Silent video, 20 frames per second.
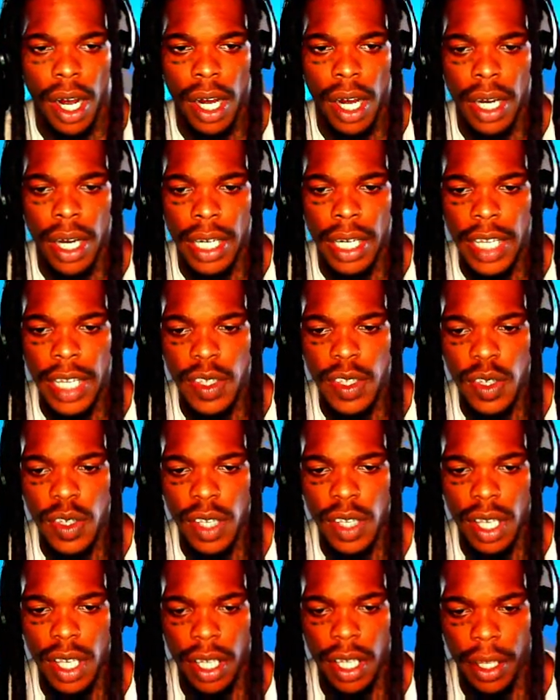Let's
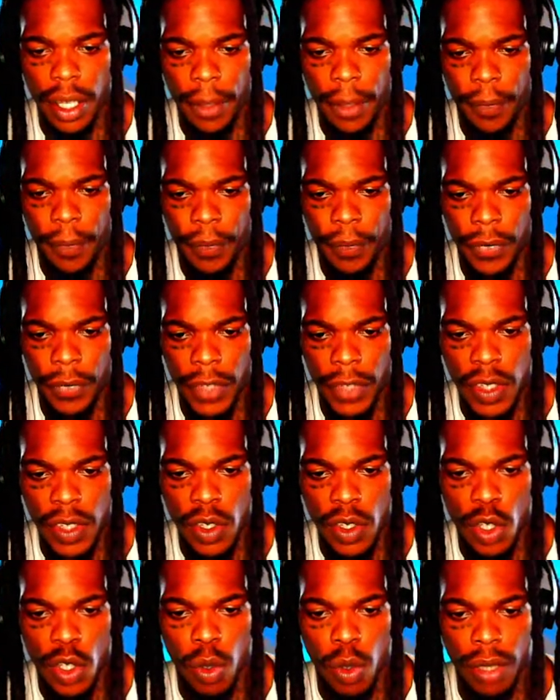say this is
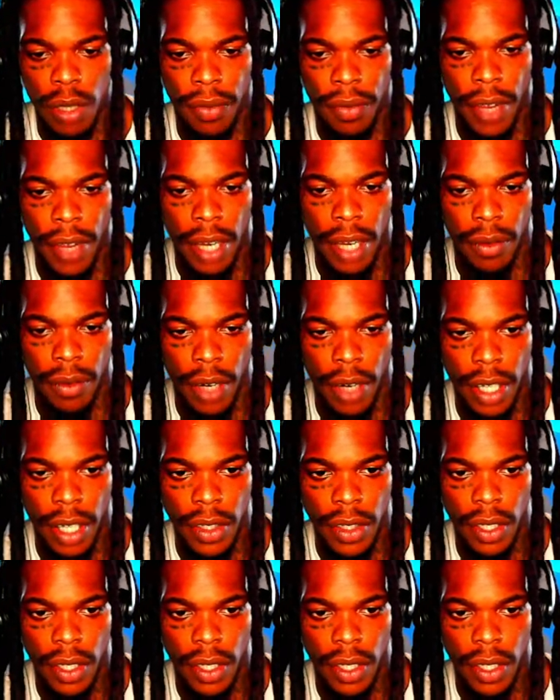25, right?